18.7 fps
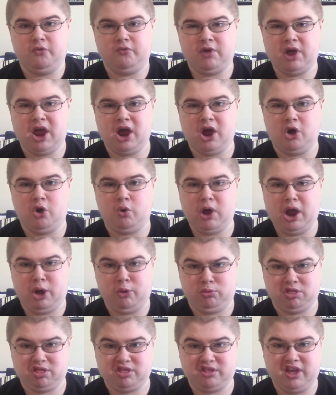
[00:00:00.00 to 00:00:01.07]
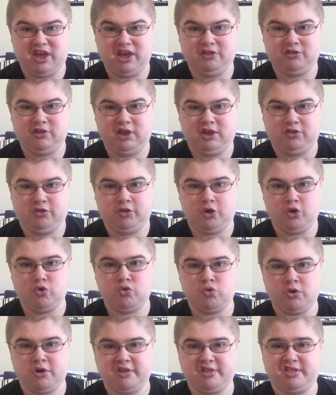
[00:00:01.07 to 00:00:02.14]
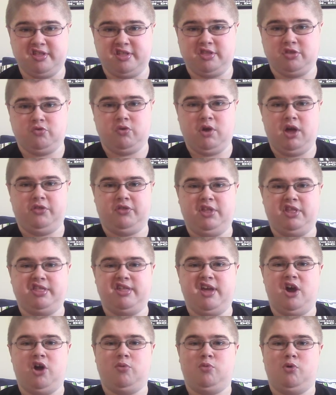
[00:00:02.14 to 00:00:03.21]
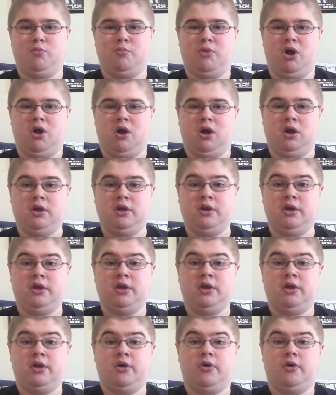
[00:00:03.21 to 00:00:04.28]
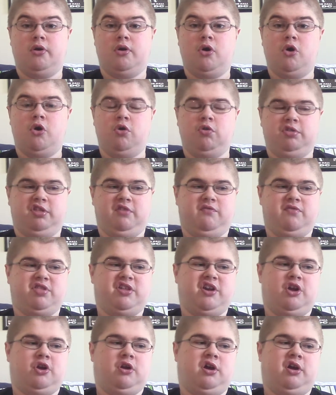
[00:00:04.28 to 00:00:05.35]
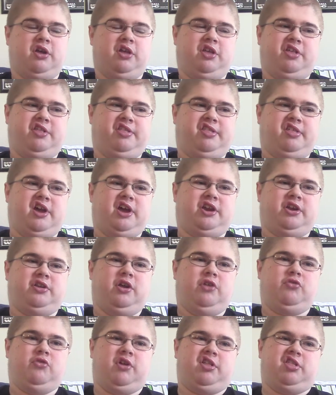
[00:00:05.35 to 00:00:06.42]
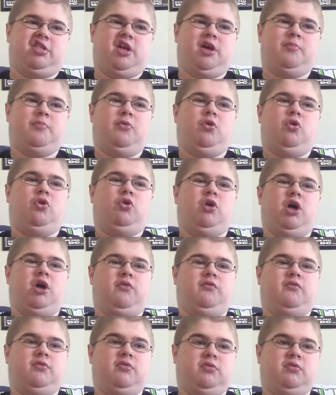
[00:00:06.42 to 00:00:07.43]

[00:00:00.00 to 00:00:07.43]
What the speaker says: how outstanding the choruses throughout this album are. Halls of Sarah is yet another example of